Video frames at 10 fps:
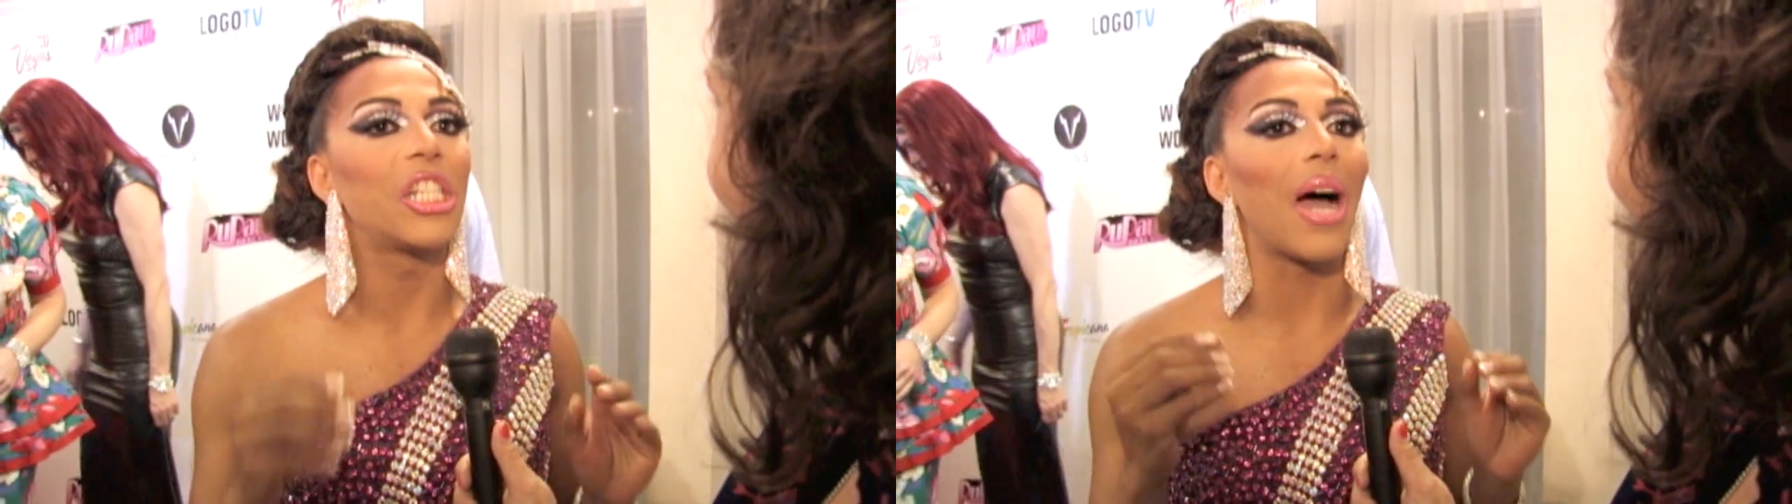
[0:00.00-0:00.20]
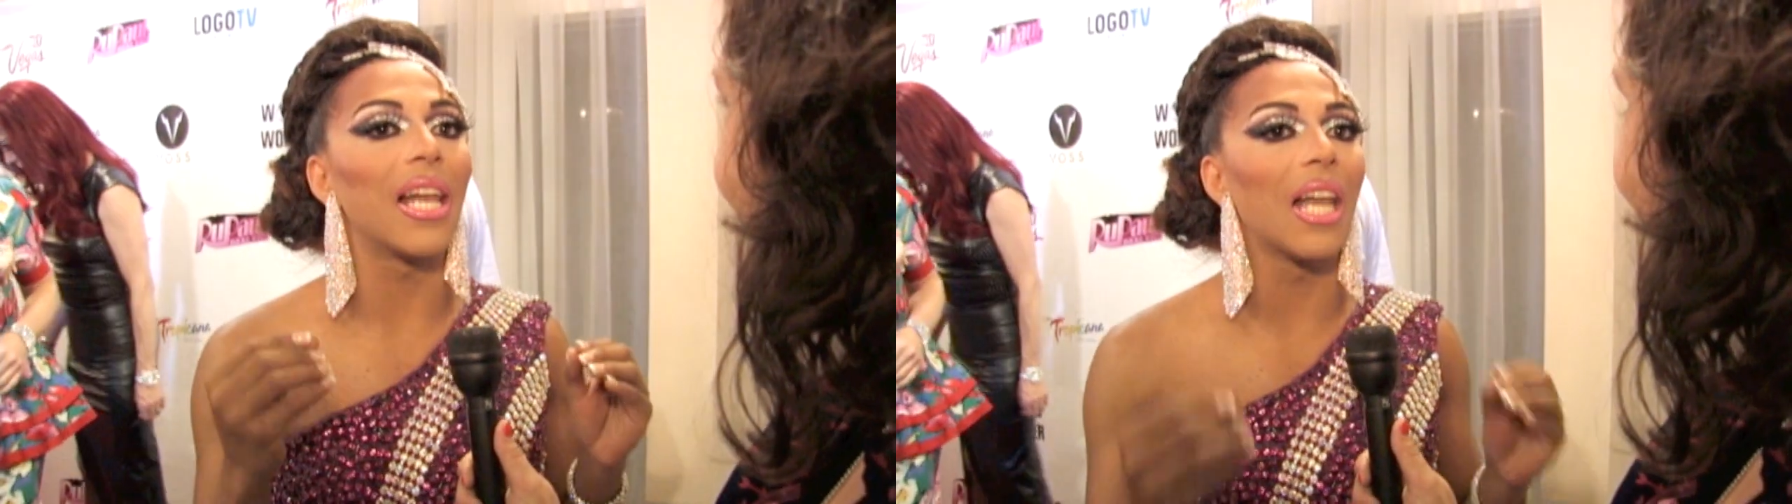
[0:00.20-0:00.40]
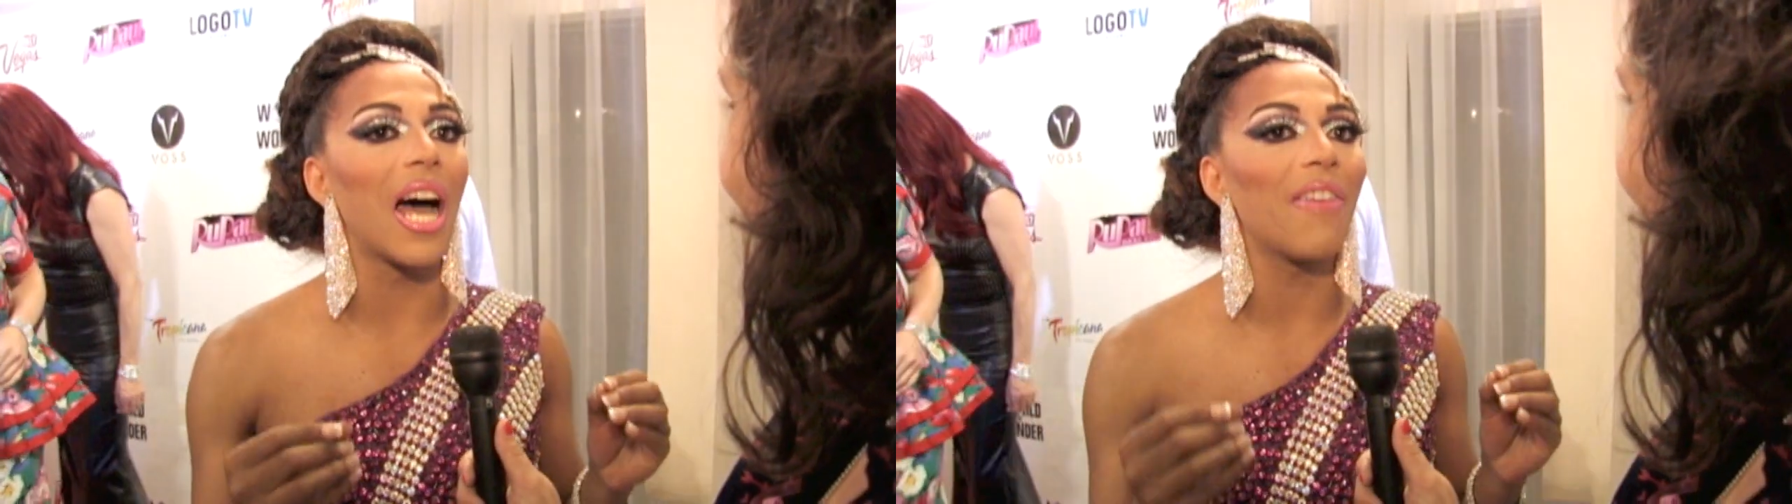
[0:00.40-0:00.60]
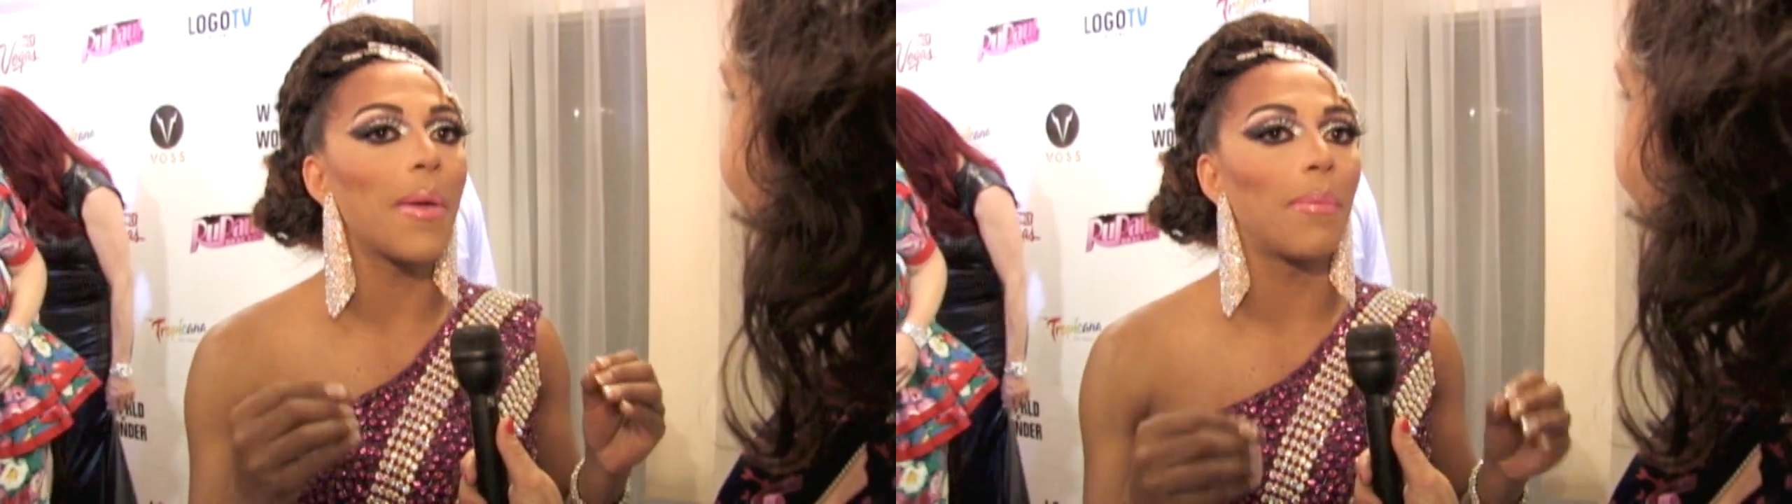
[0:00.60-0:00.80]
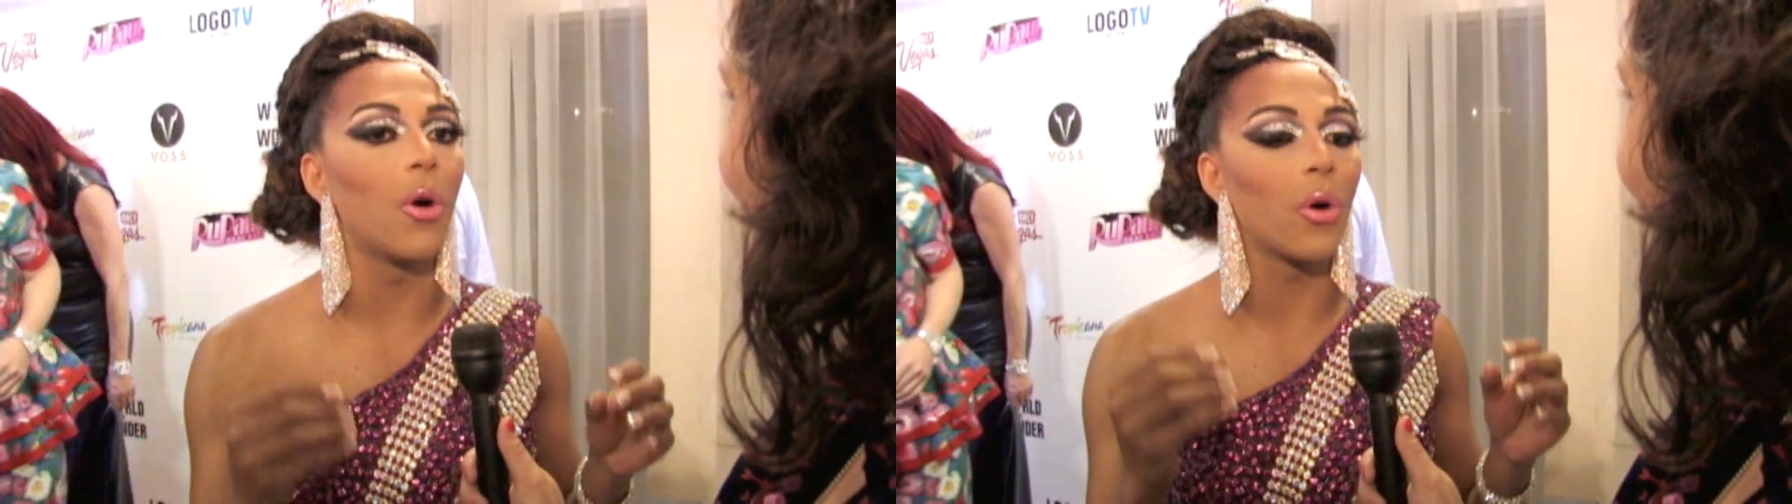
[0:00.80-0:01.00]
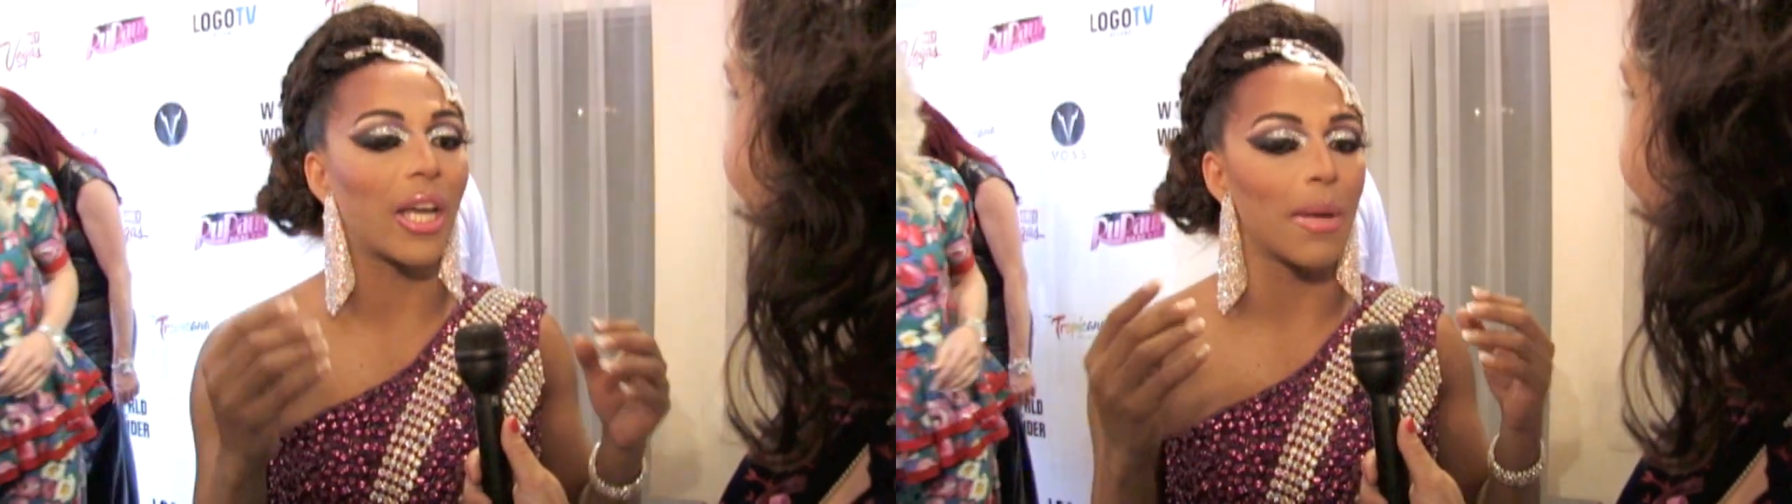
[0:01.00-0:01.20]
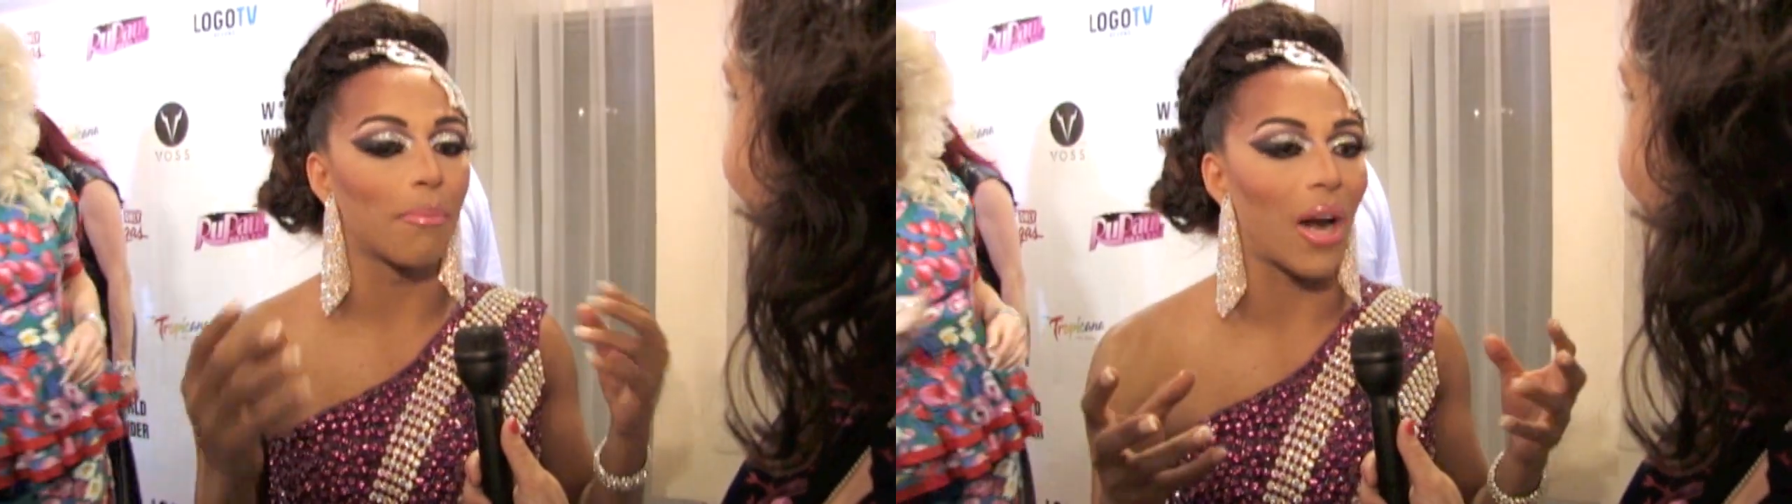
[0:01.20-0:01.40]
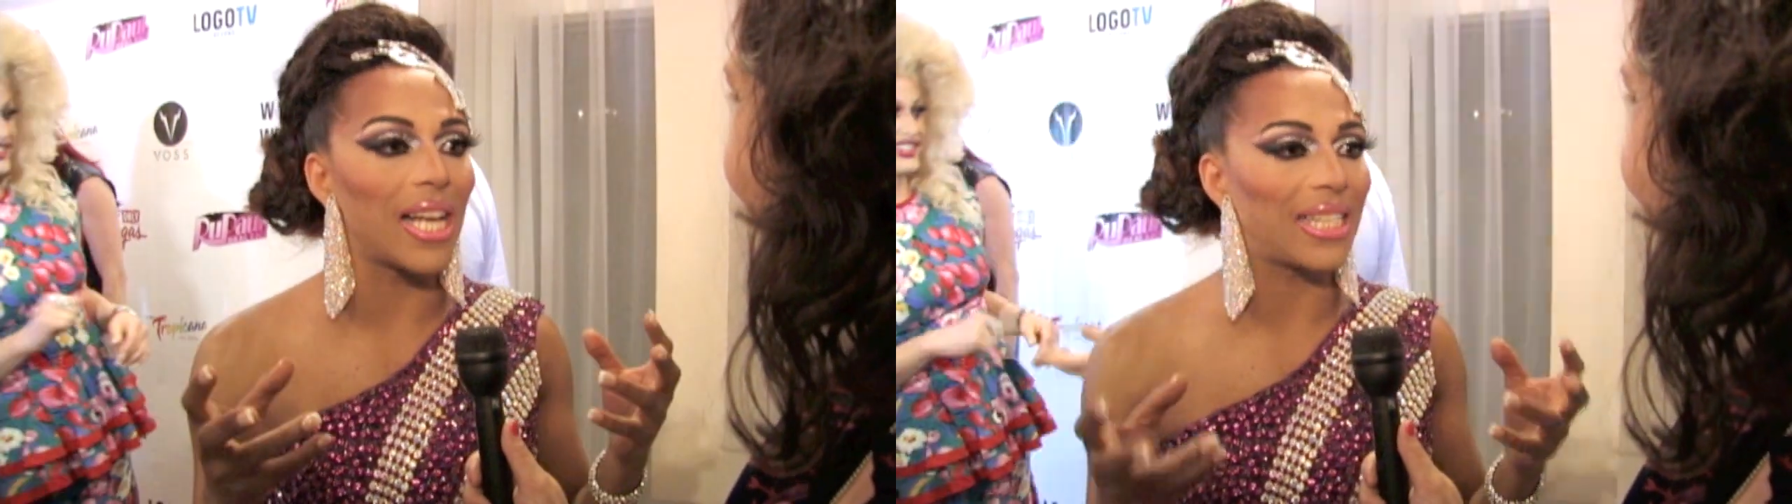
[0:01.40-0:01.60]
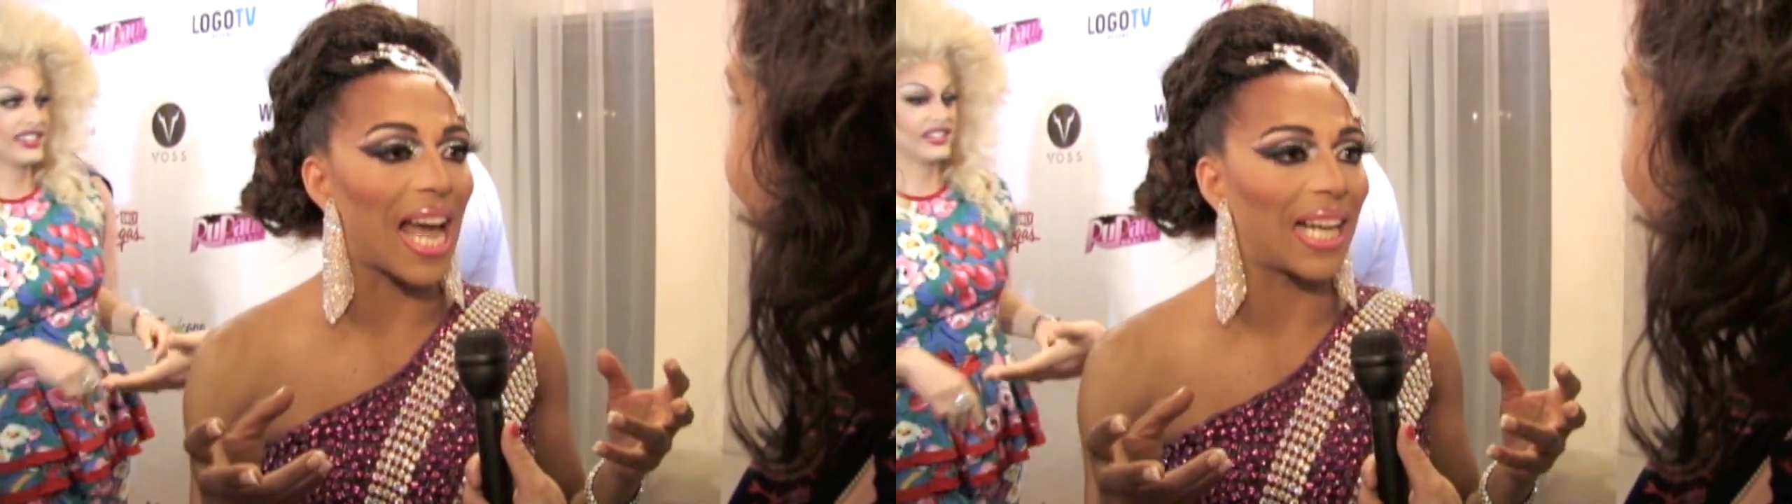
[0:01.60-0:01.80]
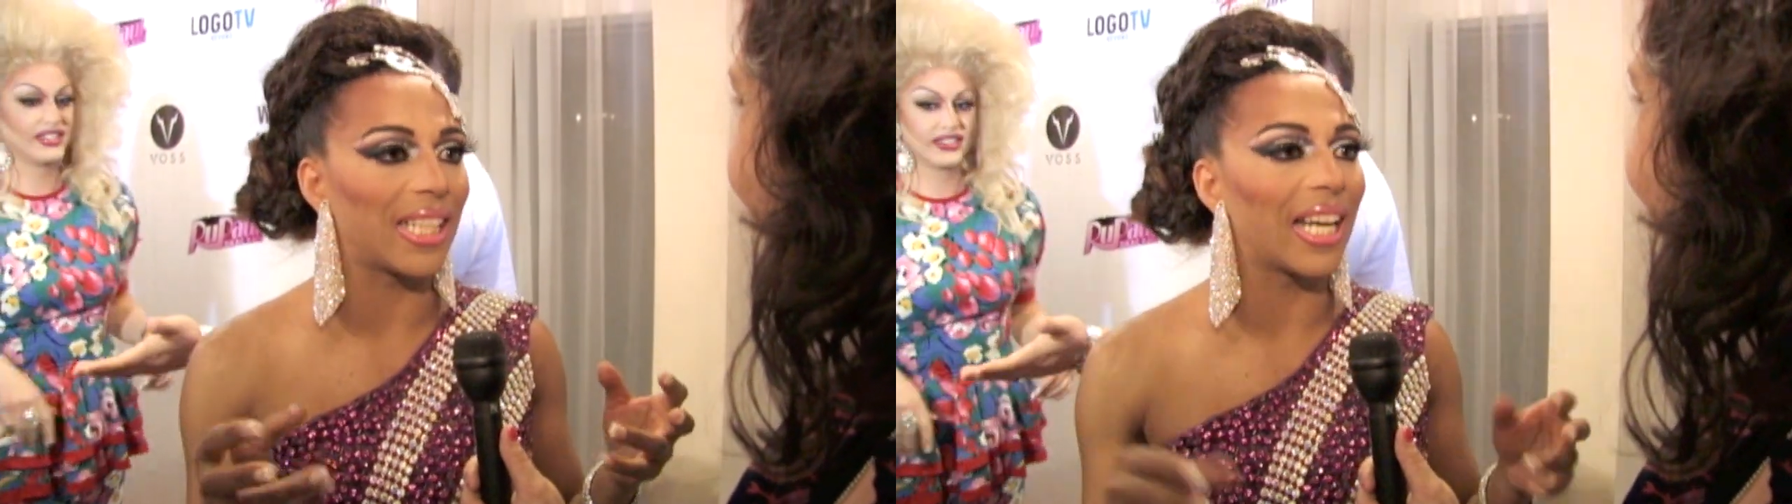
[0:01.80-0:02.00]
So I love people who can embrace
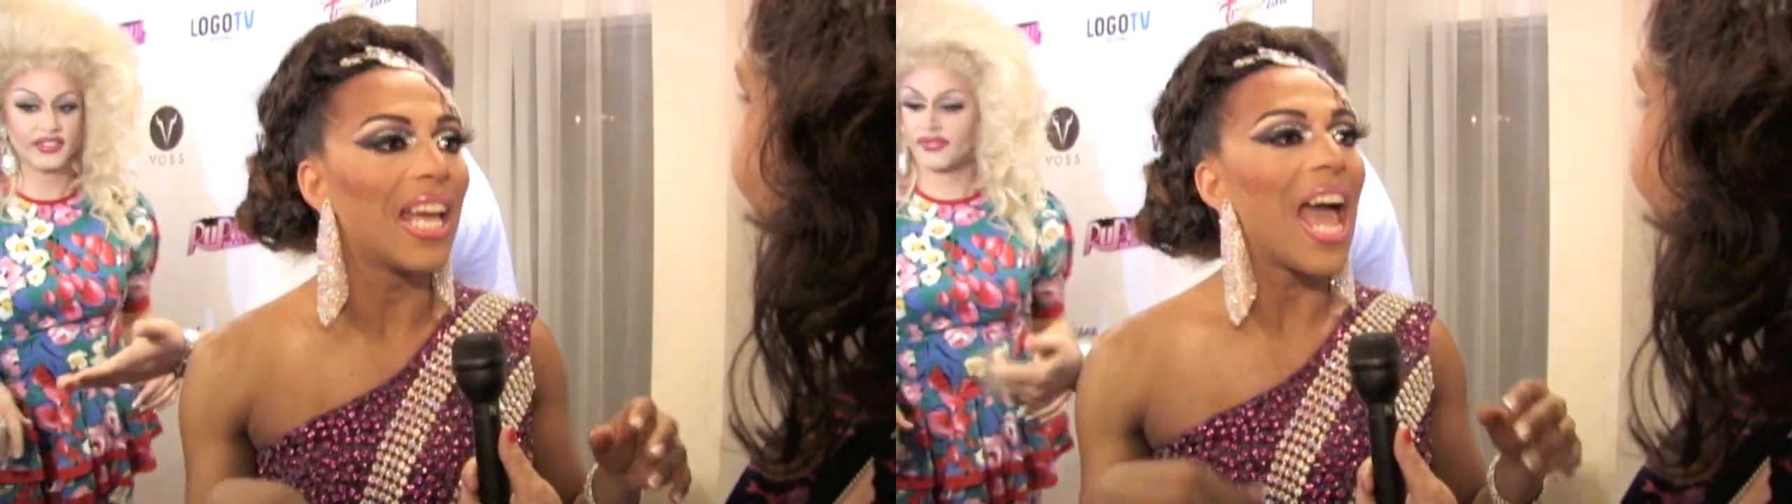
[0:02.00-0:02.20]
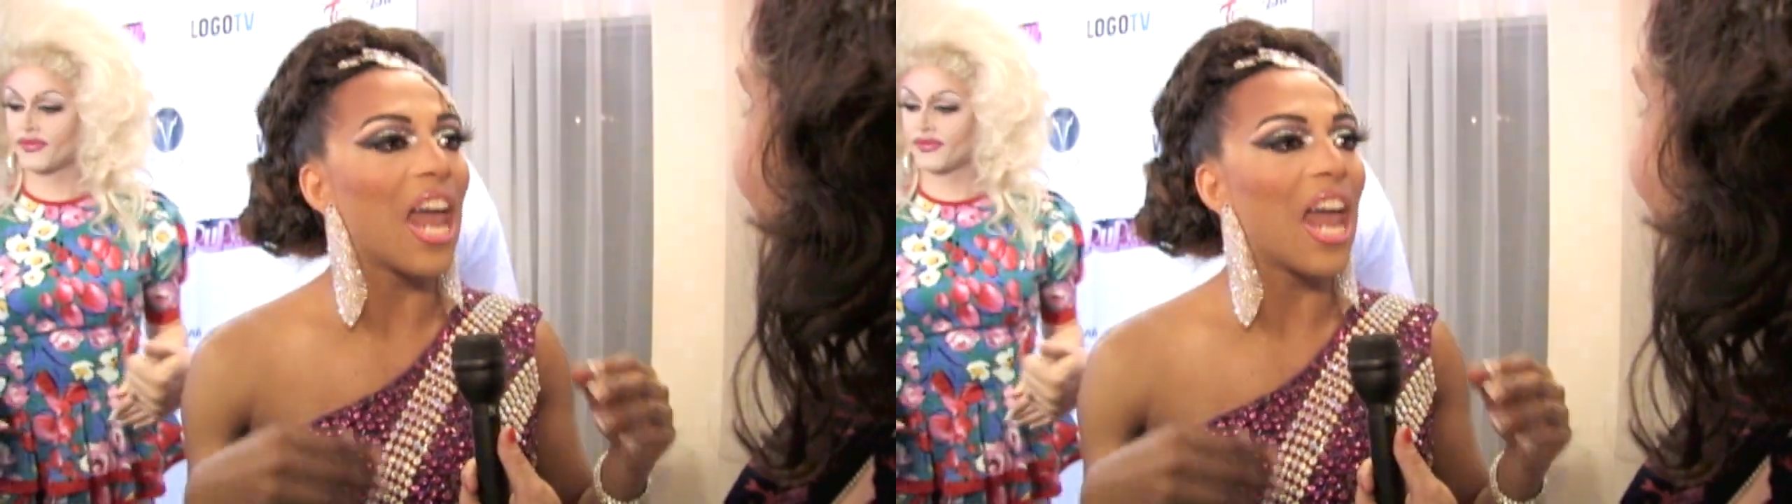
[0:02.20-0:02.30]
acting